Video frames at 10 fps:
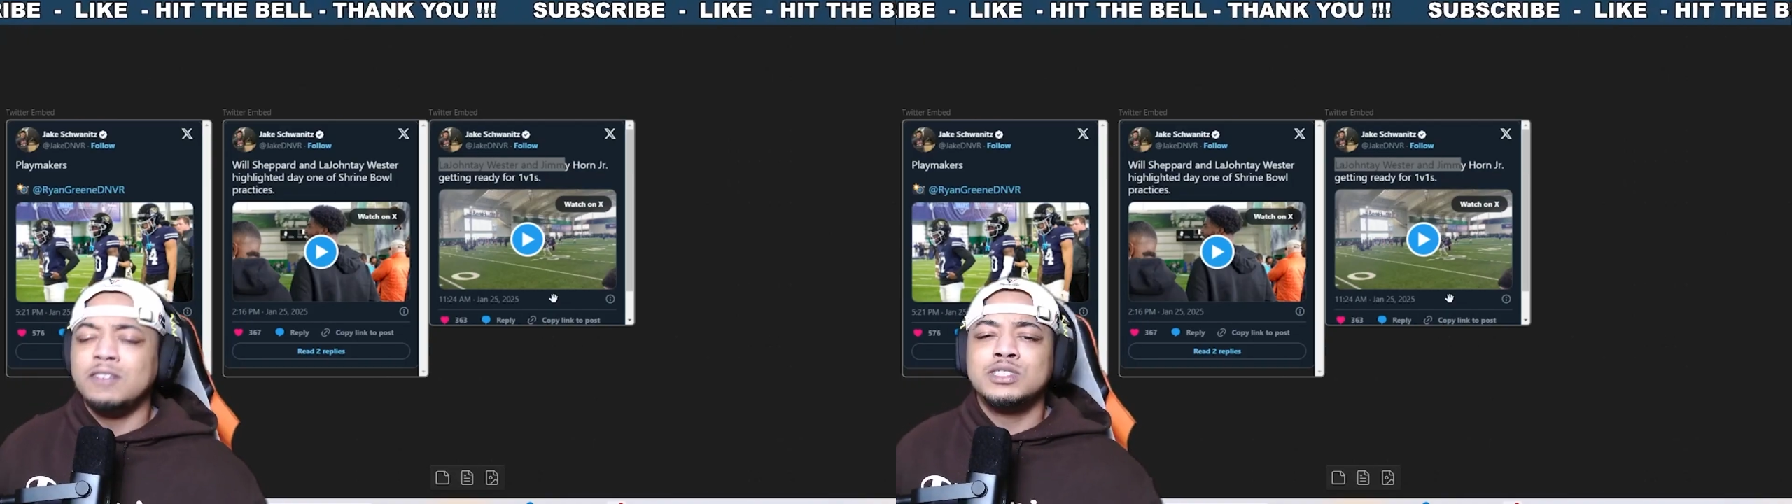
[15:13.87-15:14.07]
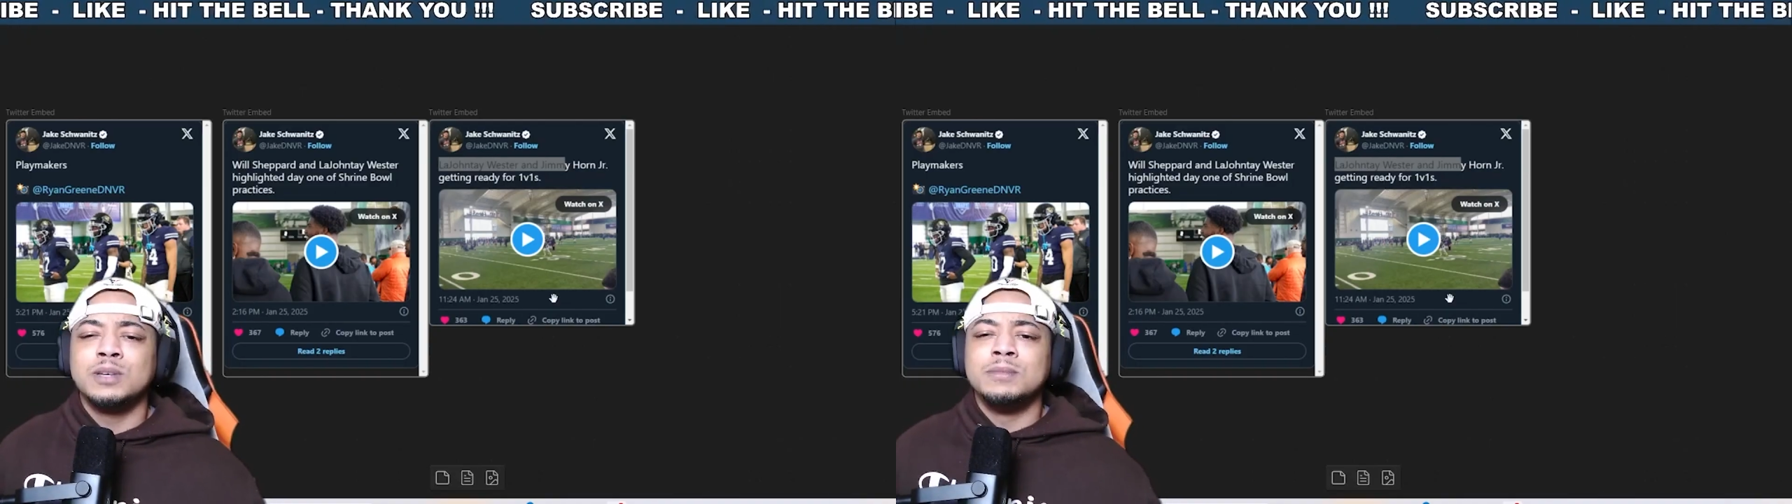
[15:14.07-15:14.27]

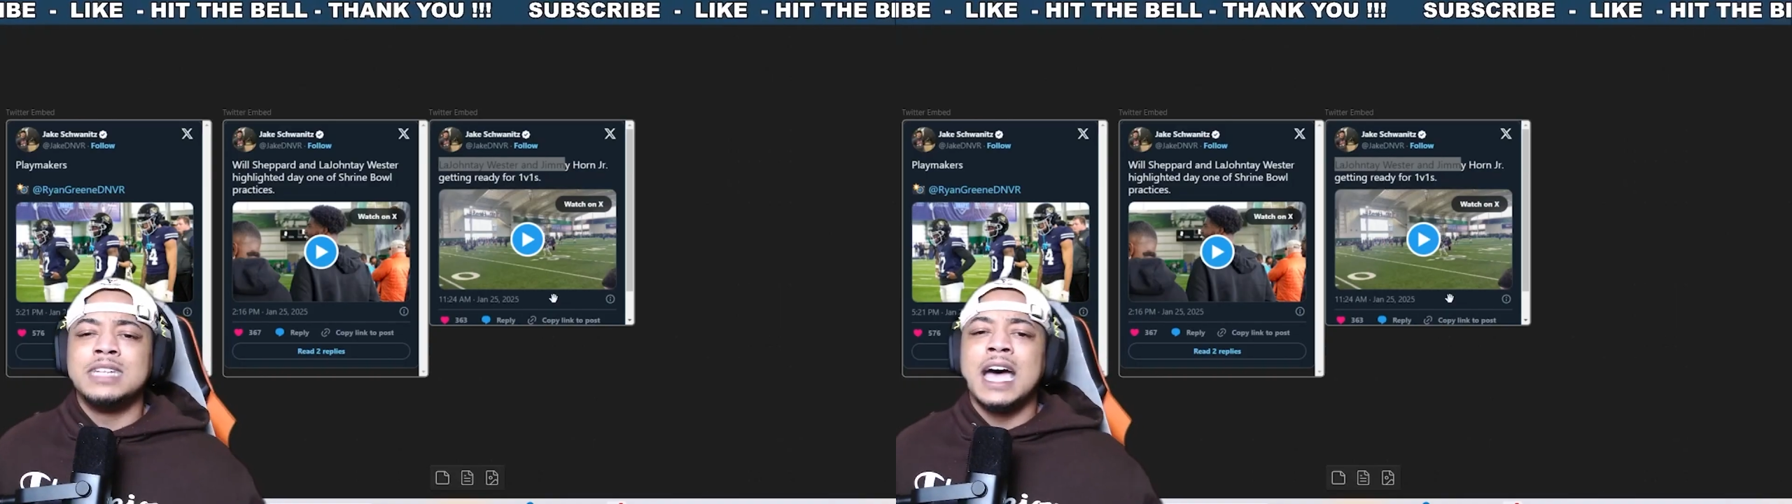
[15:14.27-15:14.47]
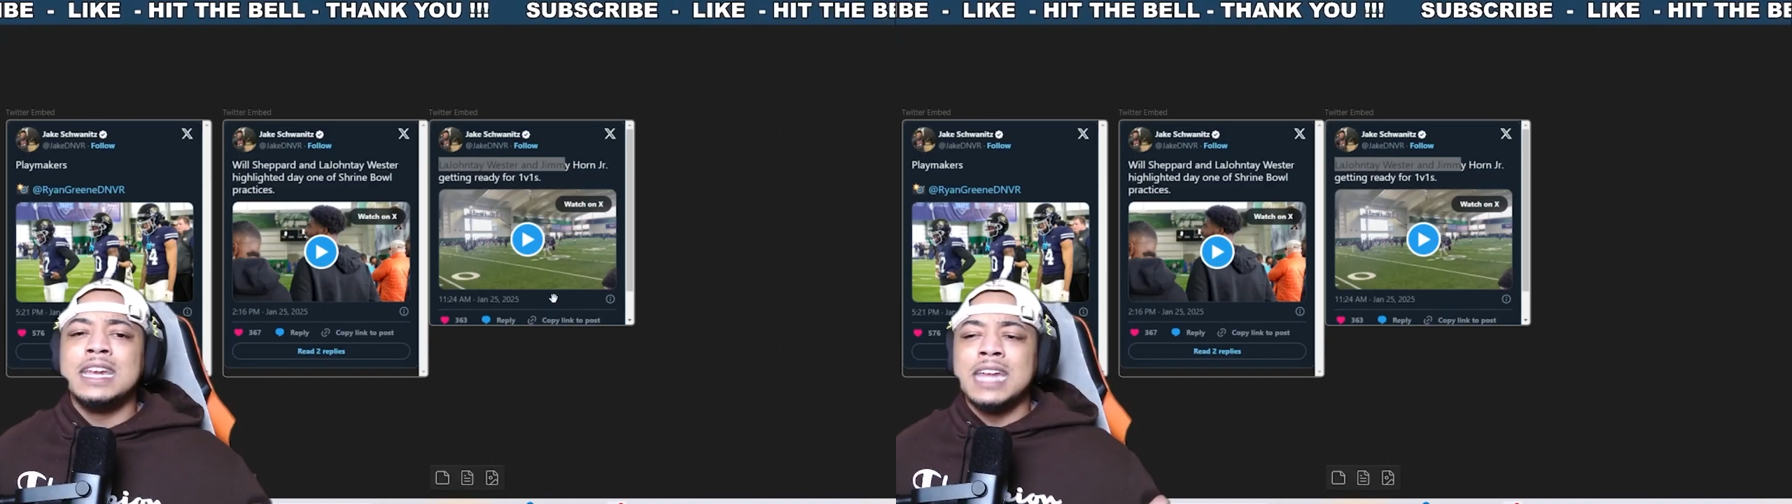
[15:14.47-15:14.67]
you some
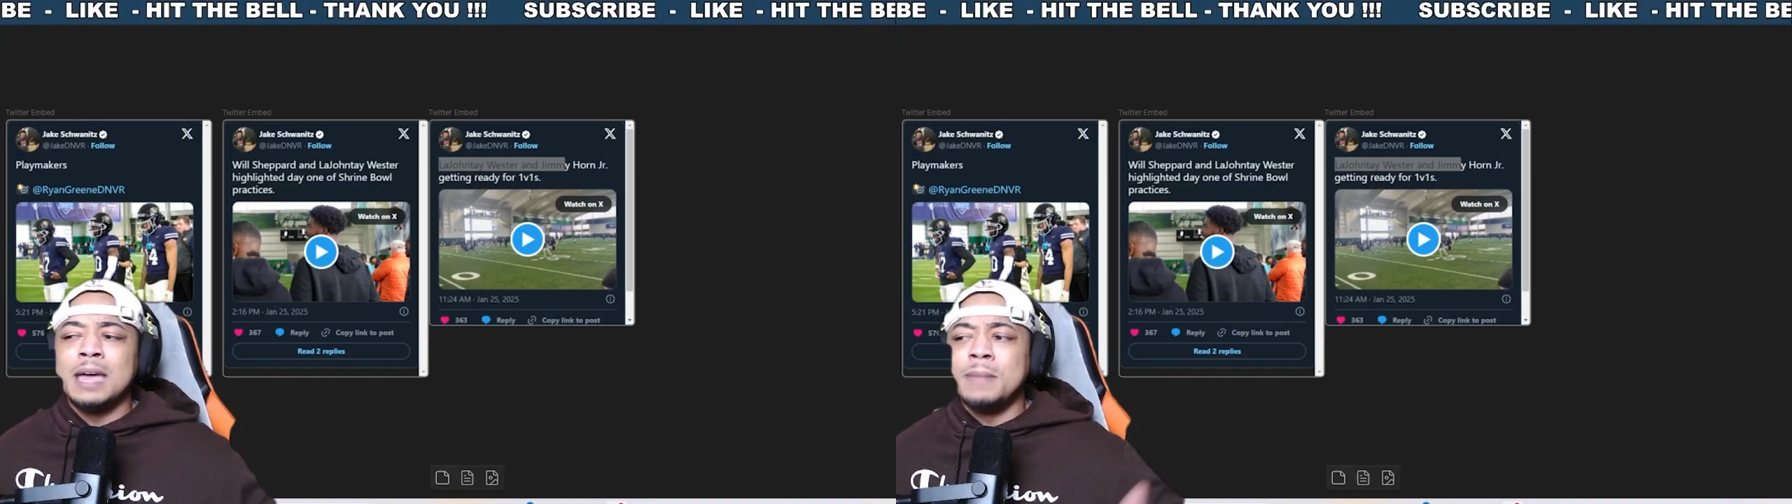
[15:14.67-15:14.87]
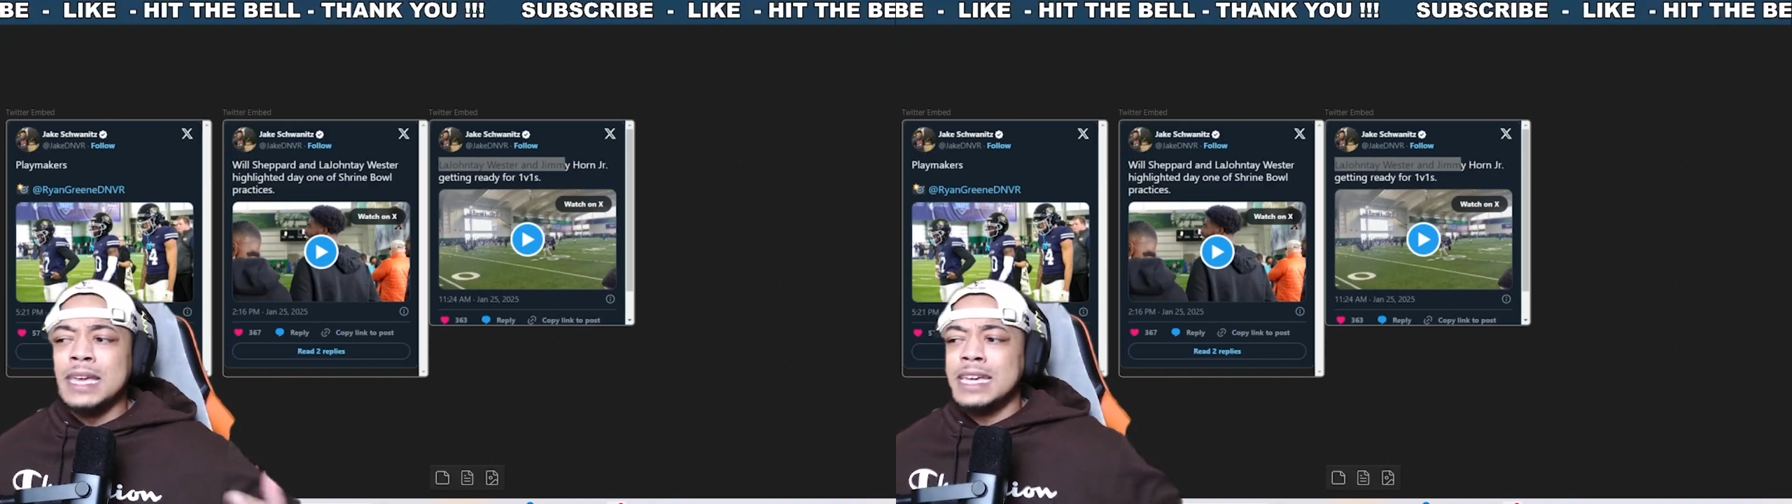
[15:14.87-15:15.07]

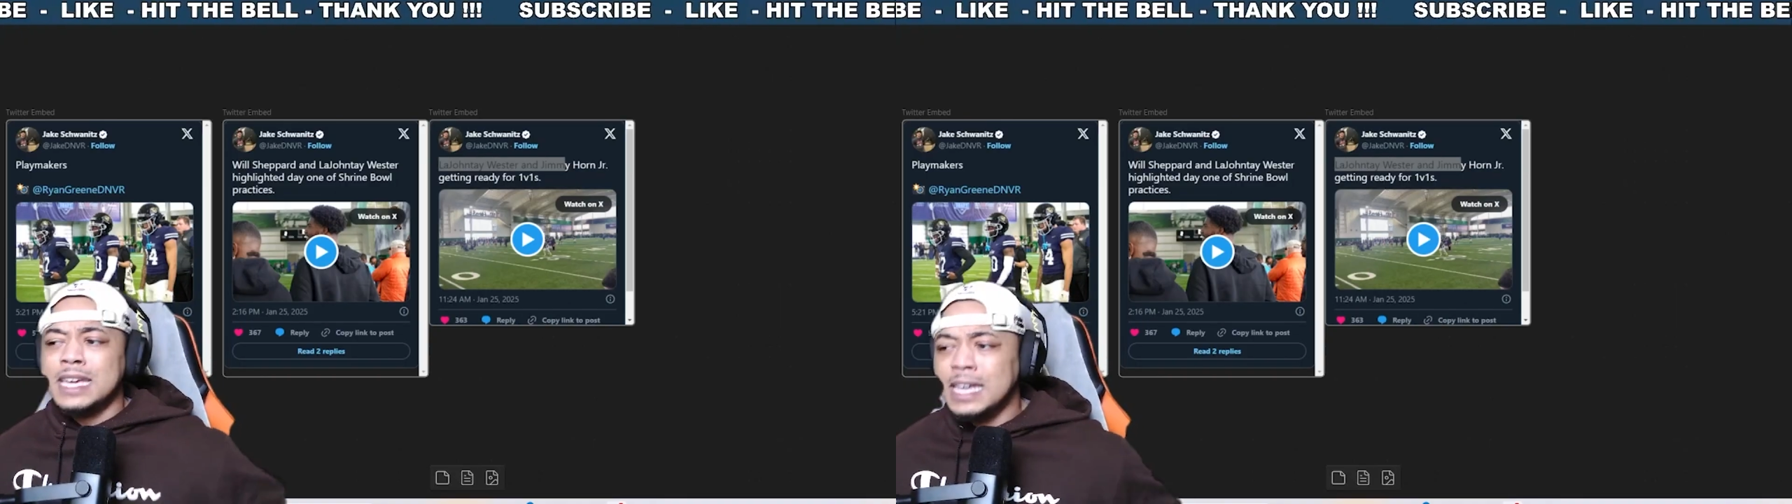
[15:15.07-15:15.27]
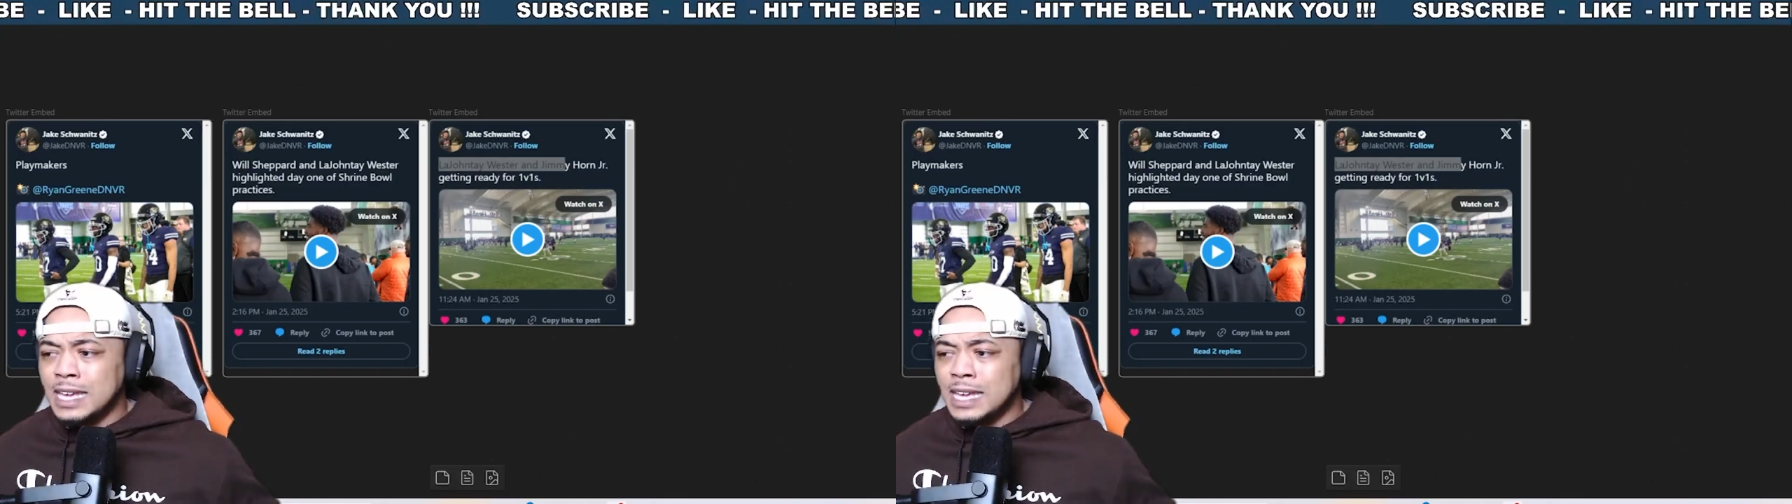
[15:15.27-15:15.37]
dynamic,